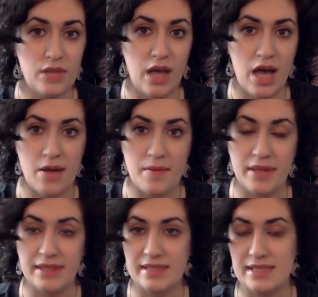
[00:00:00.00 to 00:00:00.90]
Um,
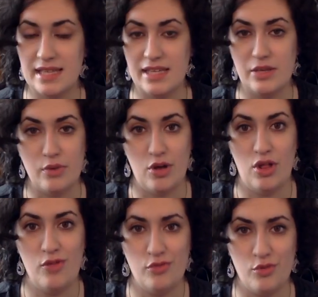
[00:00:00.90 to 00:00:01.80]
I'd like to thank you
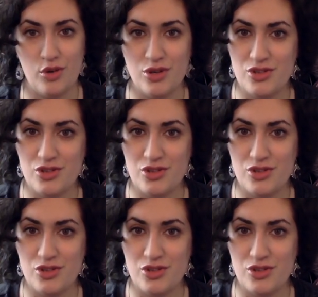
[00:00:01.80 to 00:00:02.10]
all for